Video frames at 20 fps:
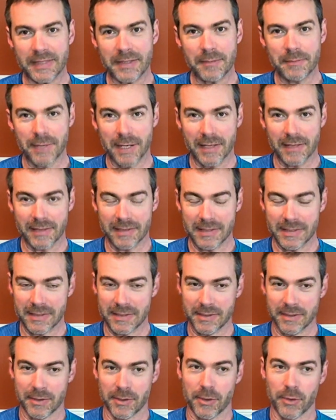my
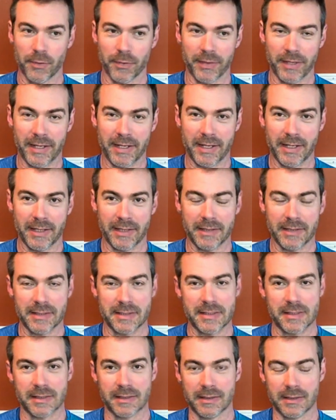thinking on that is
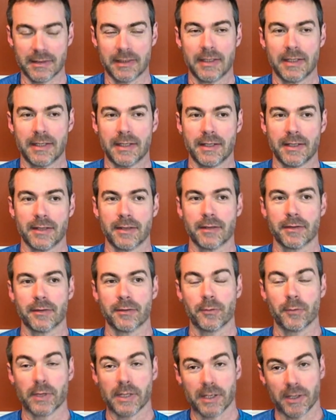that
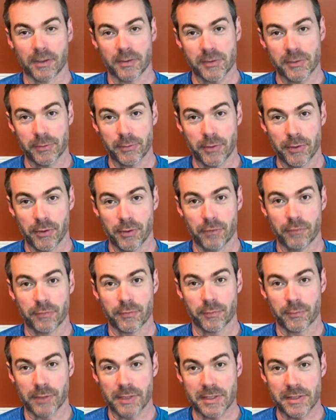we also know
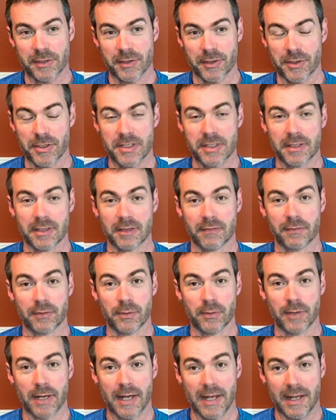from research that if
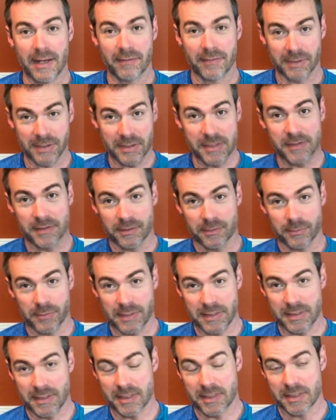you have insulin
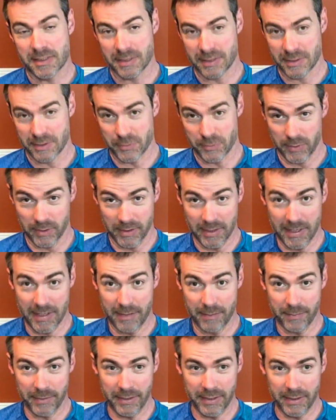resistance or are
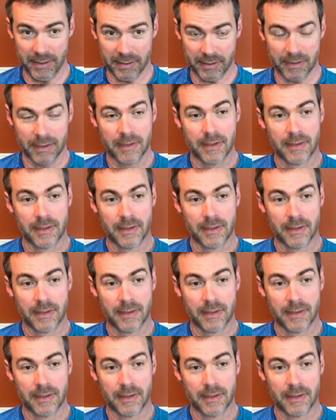diabetic,